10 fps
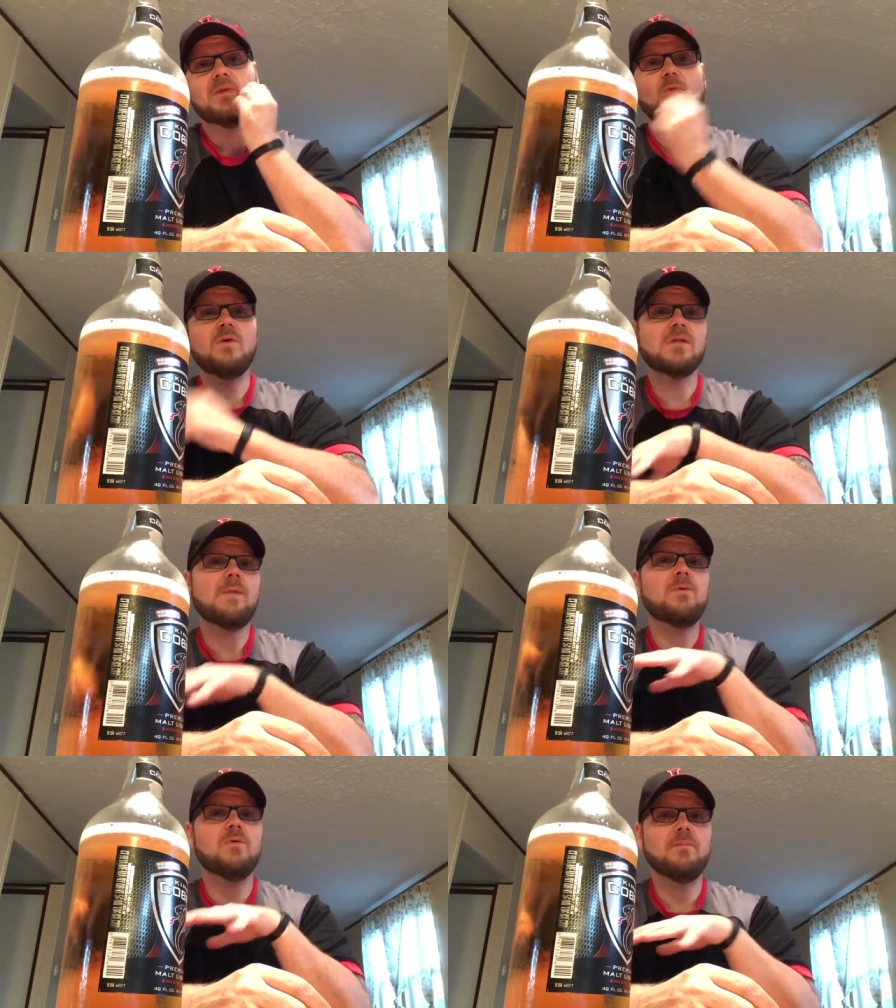but the one that
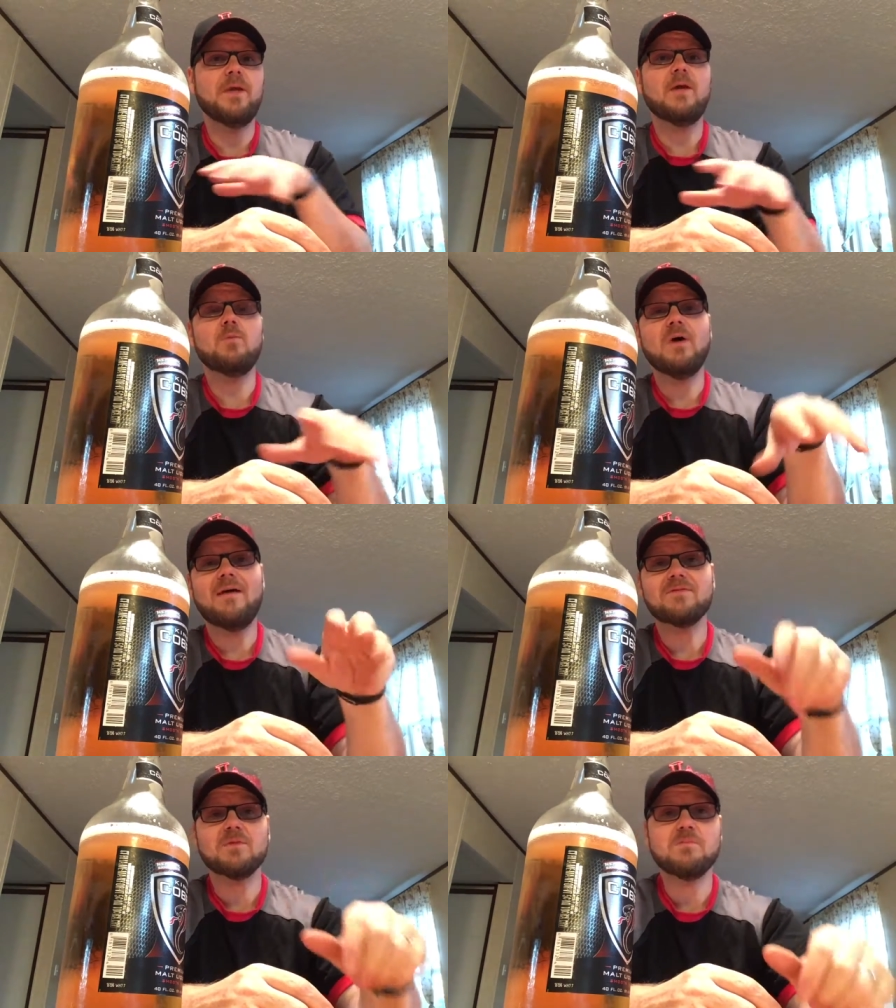I'm going to make will
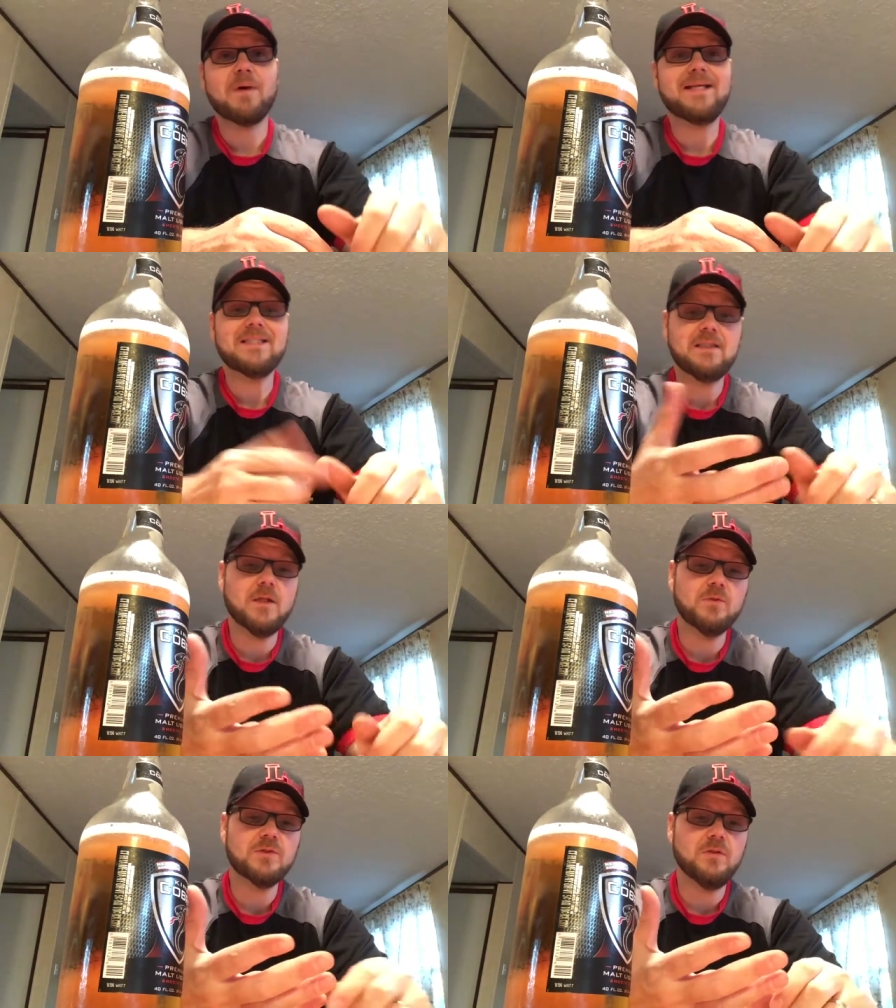have some spicy
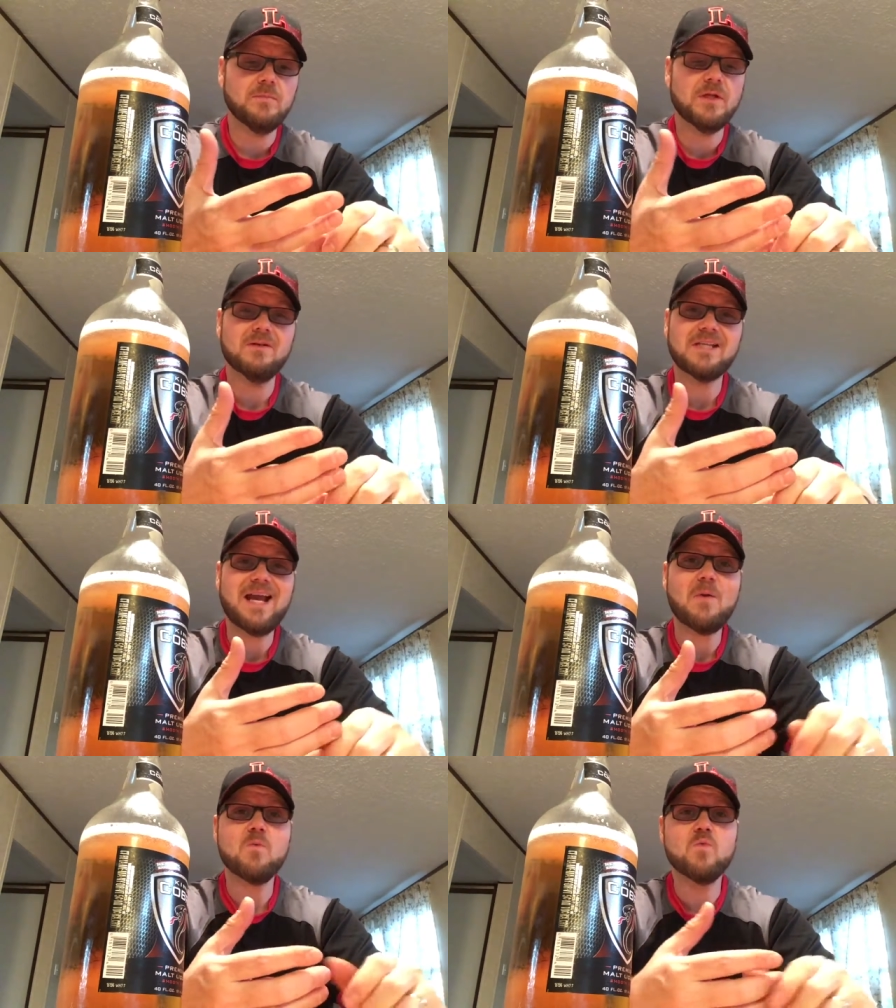notes to it because
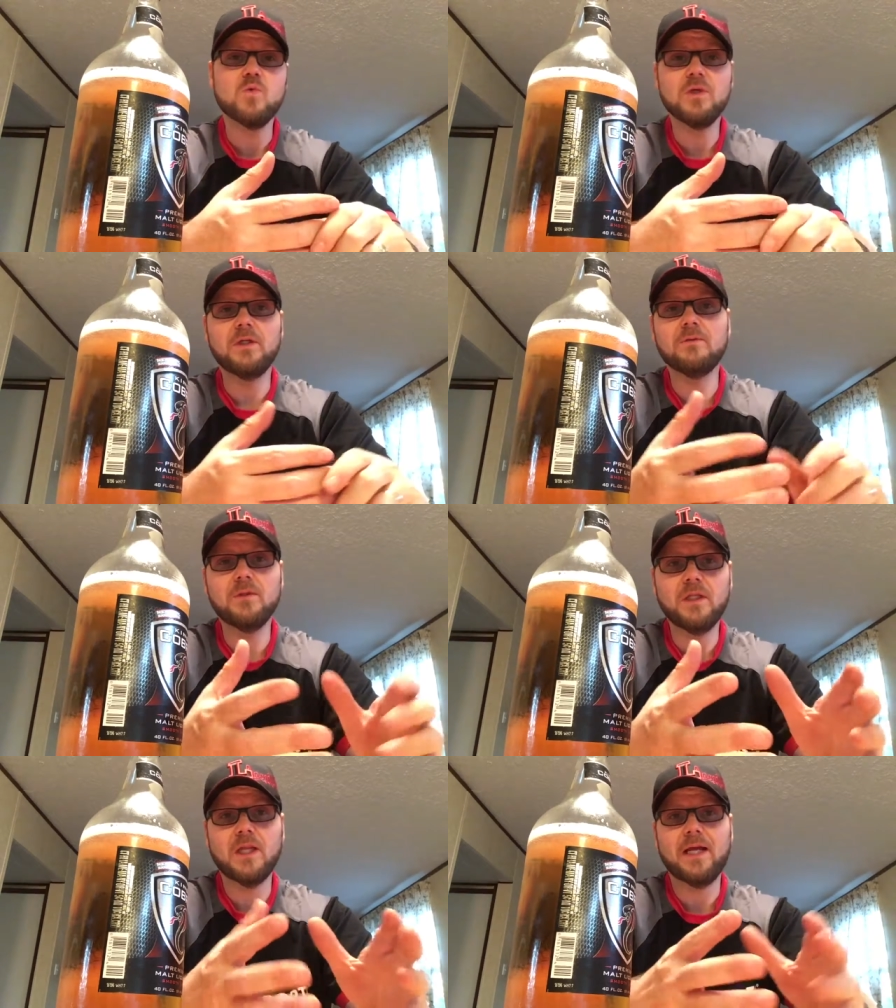I really,
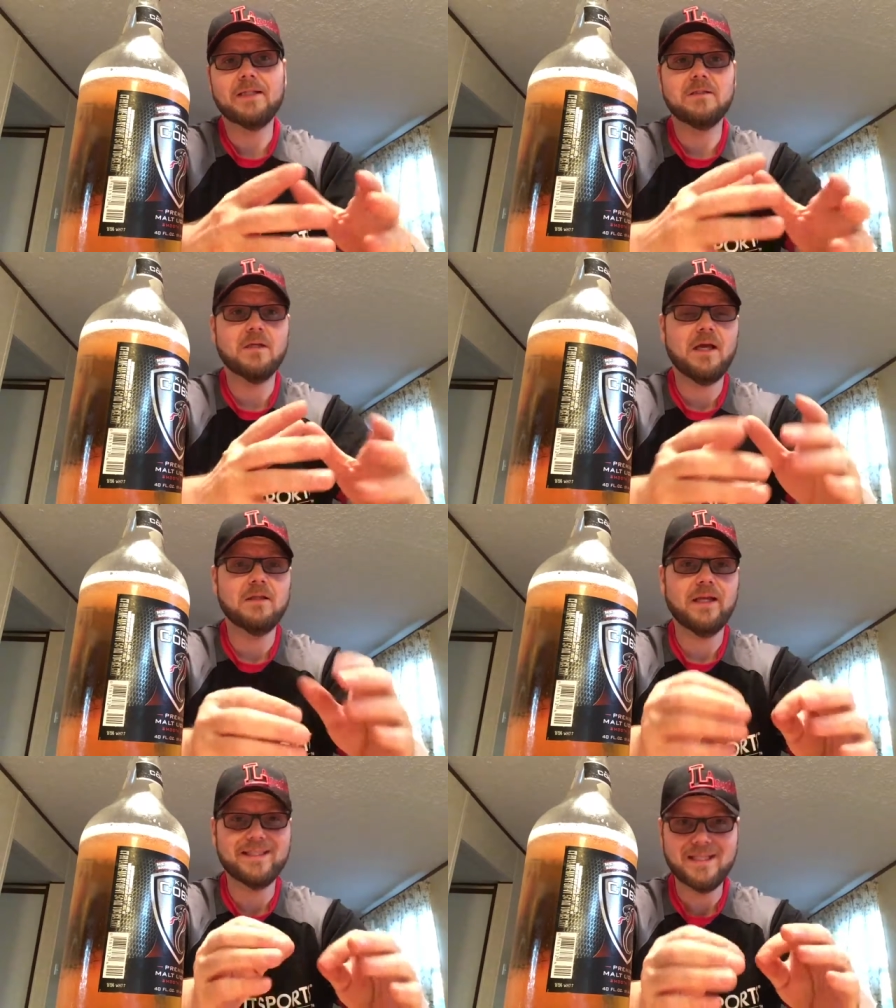really like to
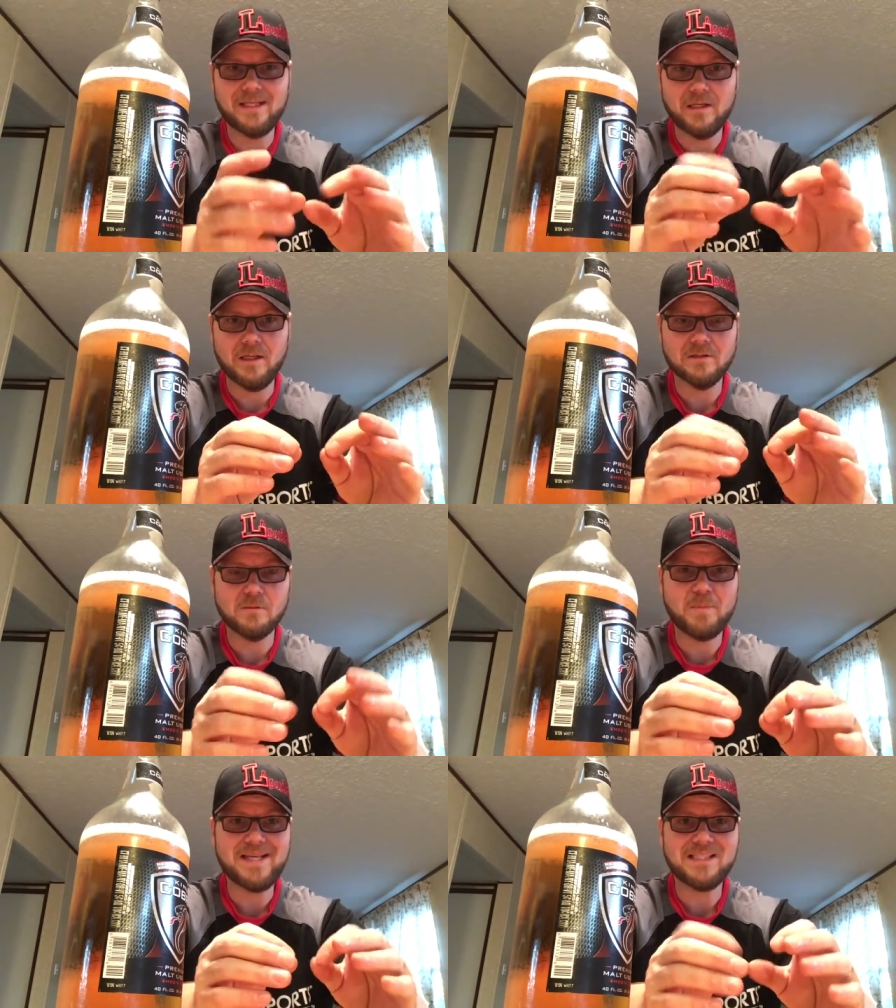like that uh,
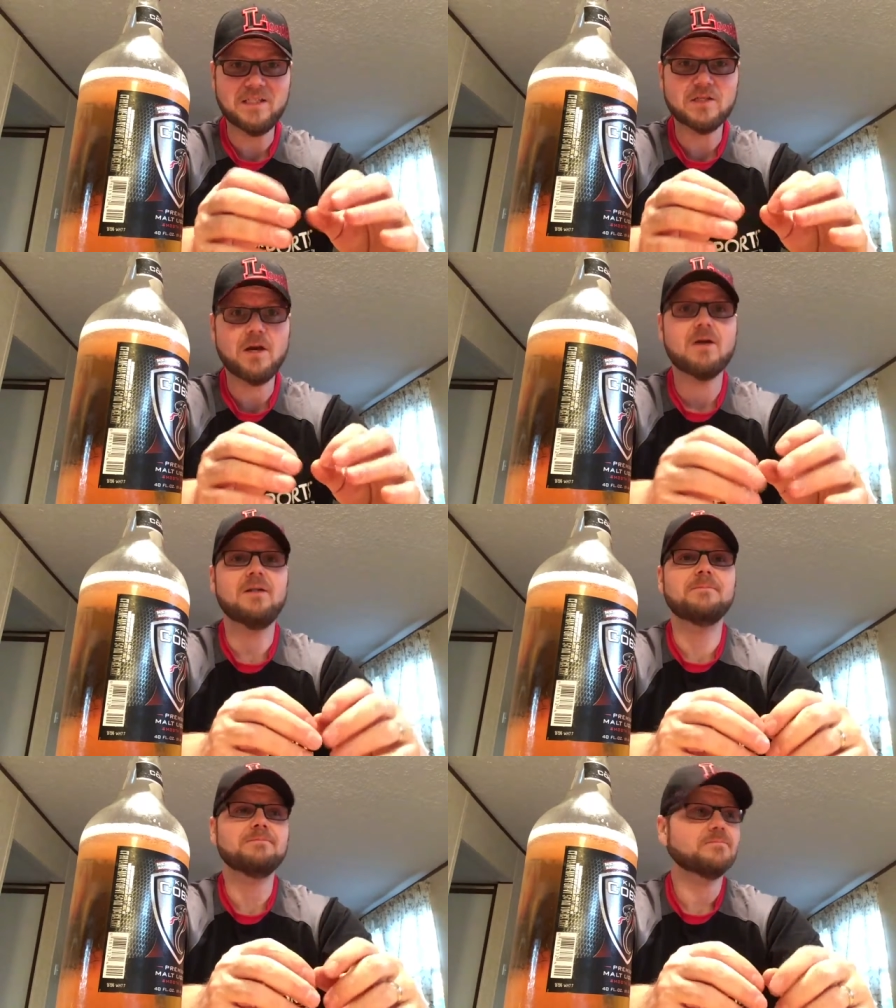spicy
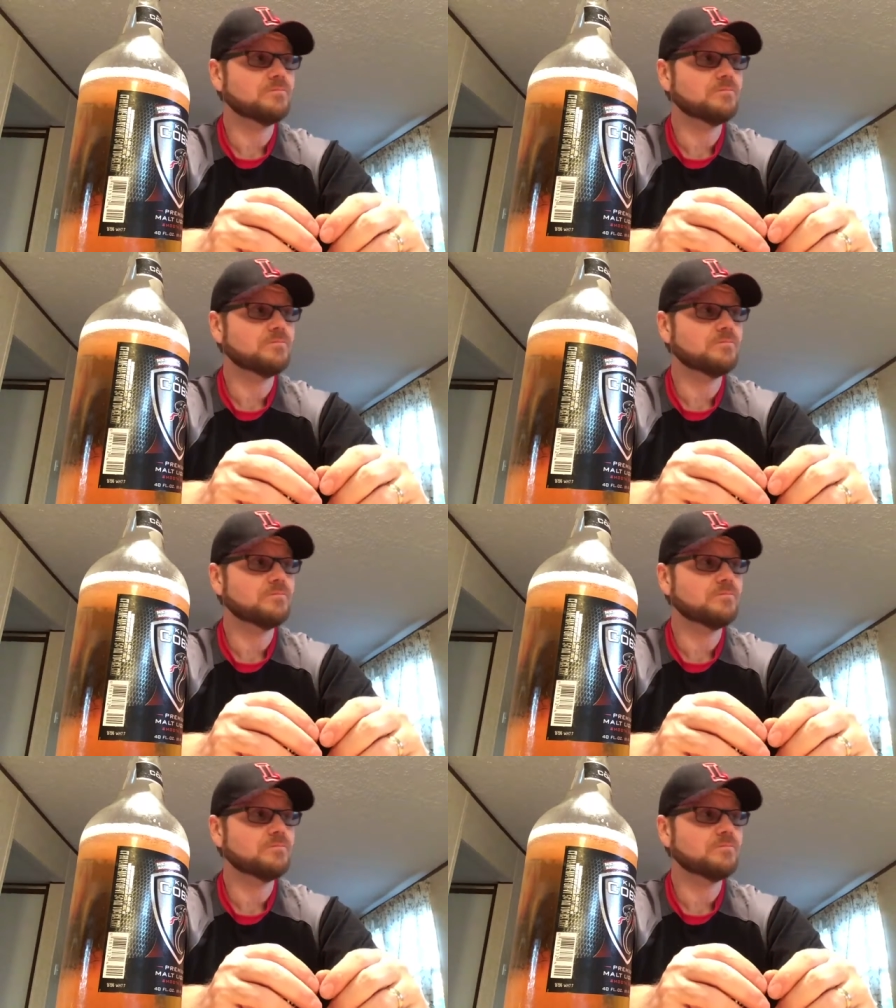chocolate